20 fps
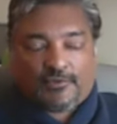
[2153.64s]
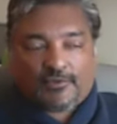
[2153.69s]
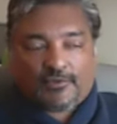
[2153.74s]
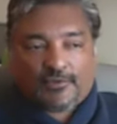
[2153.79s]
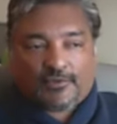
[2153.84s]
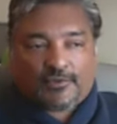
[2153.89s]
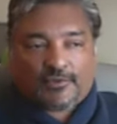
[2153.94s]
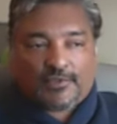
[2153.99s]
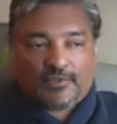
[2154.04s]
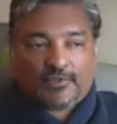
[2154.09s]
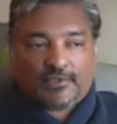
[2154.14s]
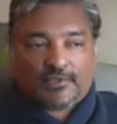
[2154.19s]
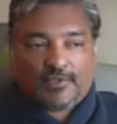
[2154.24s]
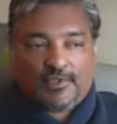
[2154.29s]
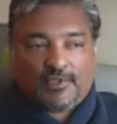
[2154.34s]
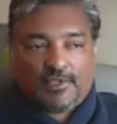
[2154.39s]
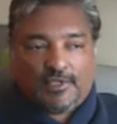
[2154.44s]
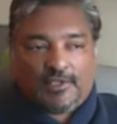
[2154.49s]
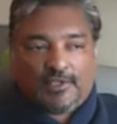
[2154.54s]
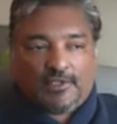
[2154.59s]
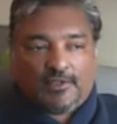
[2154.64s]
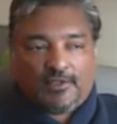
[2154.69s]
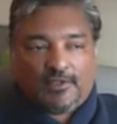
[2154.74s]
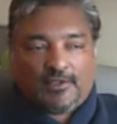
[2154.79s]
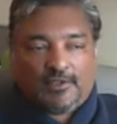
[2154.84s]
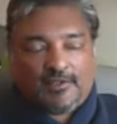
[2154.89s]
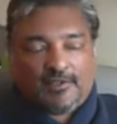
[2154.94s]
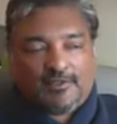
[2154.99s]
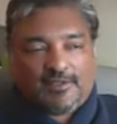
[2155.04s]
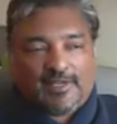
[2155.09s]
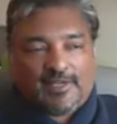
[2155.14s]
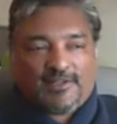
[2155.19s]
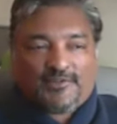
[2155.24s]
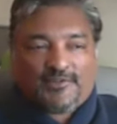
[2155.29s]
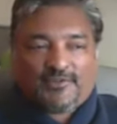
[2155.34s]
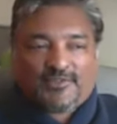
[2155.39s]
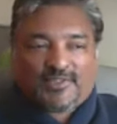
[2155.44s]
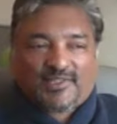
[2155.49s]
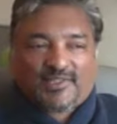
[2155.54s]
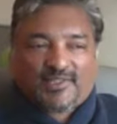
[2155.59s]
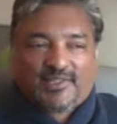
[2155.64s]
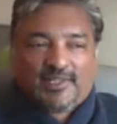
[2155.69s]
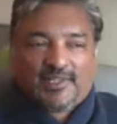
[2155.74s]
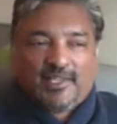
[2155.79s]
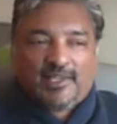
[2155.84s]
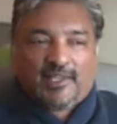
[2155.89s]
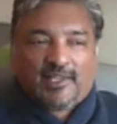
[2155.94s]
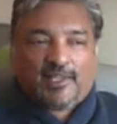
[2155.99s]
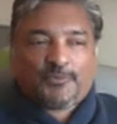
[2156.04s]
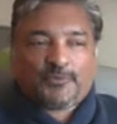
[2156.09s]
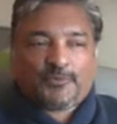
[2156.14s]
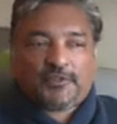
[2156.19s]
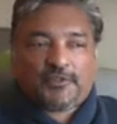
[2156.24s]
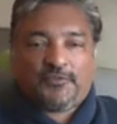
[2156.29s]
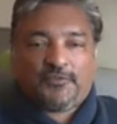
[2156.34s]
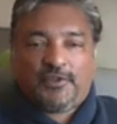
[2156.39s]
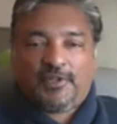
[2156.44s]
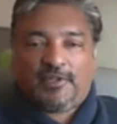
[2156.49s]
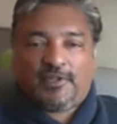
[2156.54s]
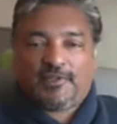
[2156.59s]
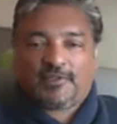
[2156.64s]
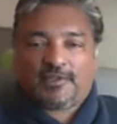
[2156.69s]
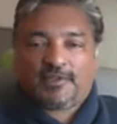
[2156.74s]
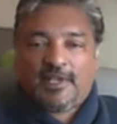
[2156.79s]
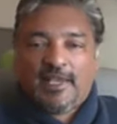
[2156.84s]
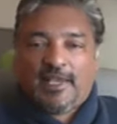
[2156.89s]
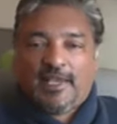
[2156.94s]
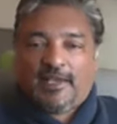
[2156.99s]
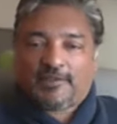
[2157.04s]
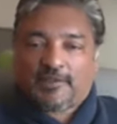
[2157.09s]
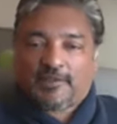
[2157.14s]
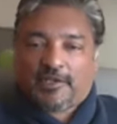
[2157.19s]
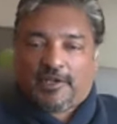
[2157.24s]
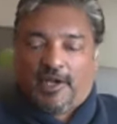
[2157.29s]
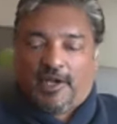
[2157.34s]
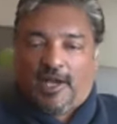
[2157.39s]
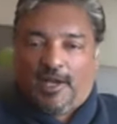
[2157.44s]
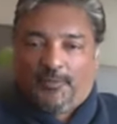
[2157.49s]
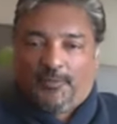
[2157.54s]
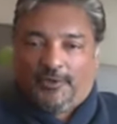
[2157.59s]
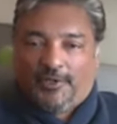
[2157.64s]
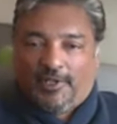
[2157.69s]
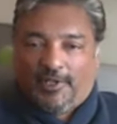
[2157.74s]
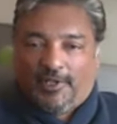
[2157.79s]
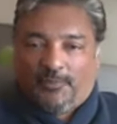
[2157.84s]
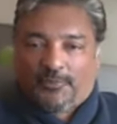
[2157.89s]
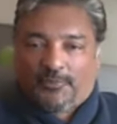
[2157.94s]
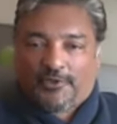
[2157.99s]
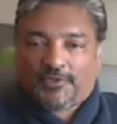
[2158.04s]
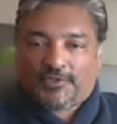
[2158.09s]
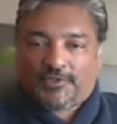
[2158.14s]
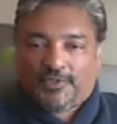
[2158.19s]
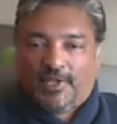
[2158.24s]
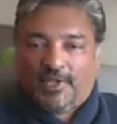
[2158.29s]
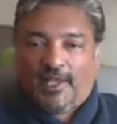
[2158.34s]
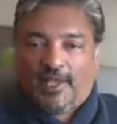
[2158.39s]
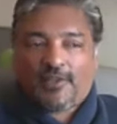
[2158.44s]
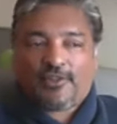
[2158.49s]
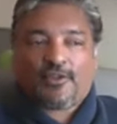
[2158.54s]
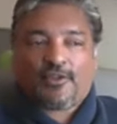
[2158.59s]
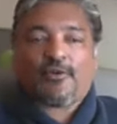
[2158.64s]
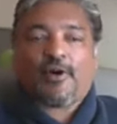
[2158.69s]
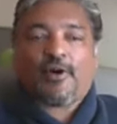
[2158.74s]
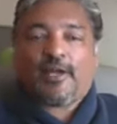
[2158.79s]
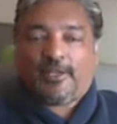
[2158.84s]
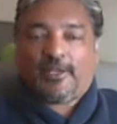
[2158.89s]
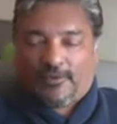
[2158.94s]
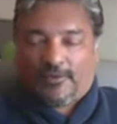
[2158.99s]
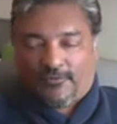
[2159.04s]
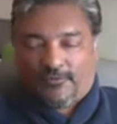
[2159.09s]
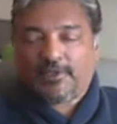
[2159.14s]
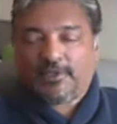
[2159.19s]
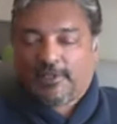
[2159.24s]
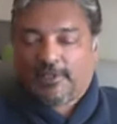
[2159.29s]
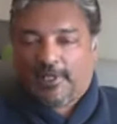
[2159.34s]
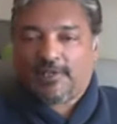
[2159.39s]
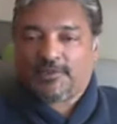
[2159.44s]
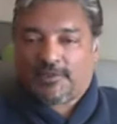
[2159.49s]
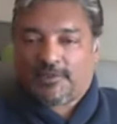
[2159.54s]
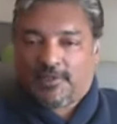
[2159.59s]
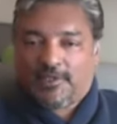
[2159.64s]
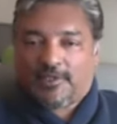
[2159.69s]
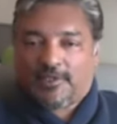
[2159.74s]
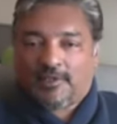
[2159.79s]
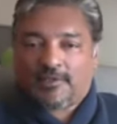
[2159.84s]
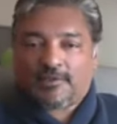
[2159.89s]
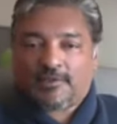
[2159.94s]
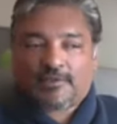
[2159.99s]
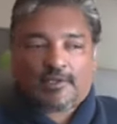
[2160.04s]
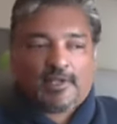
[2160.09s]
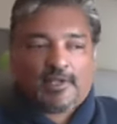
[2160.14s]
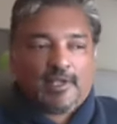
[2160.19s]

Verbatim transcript: see, you know, I don't see Kim's Convenience as a comedy per se, though I realize it is,